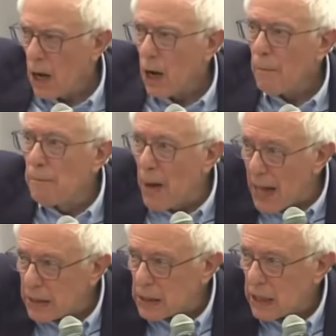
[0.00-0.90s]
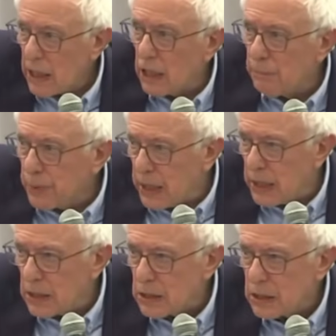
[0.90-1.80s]
But it
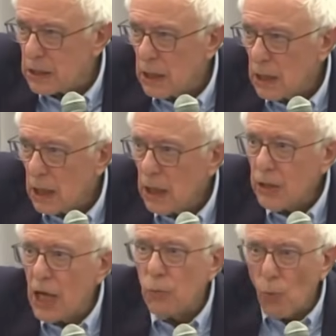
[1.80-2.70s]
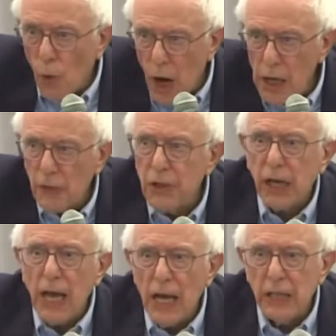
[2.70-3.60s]
appears that one of the
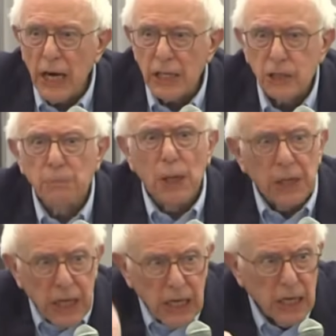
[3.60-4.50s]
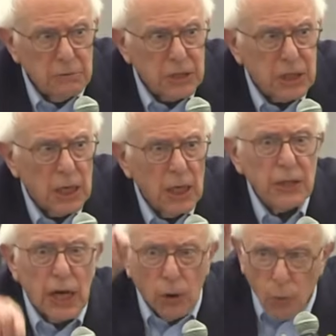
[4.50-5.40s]
candidates believes
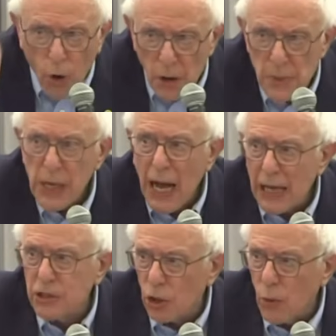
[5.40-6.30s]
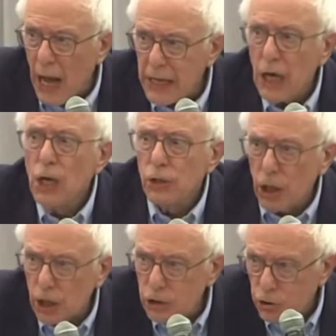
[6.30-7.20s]
that a woman has the right to
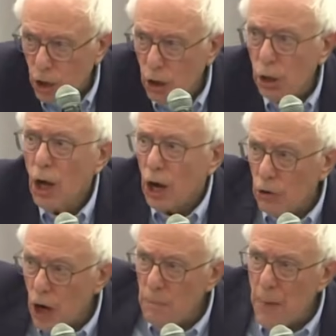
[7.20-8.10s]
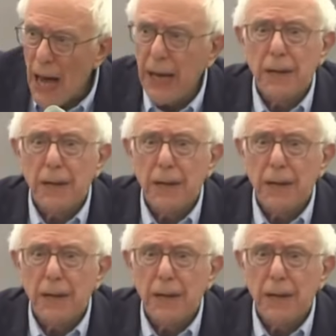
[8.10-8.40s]
control her own body.